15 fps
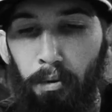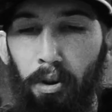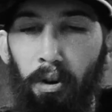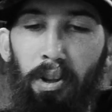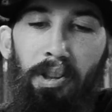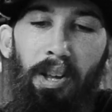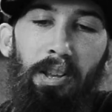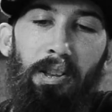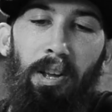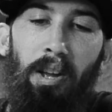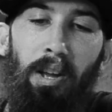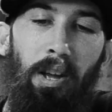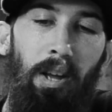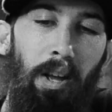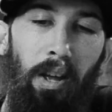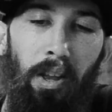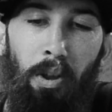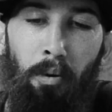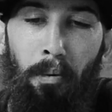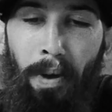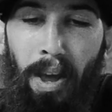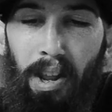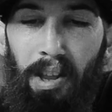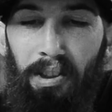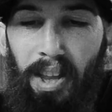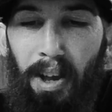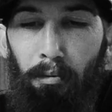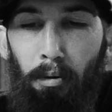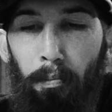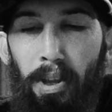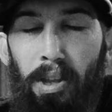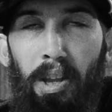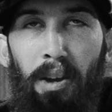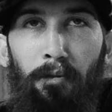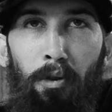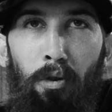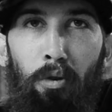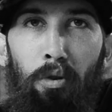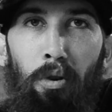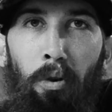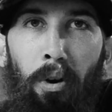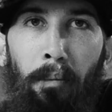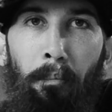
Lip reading: So it says, the remaining steps will be difficult or